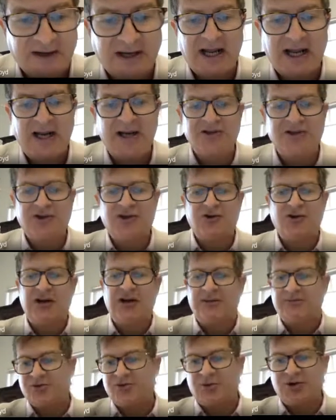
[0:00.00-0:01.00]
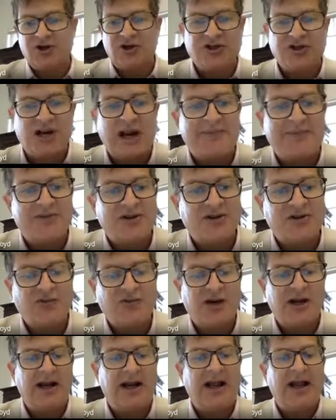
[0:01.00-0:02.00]
colored streams, which are chapters
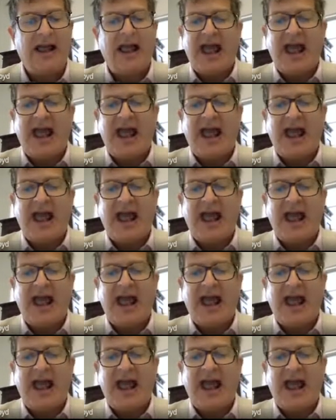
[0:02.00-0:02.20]
really,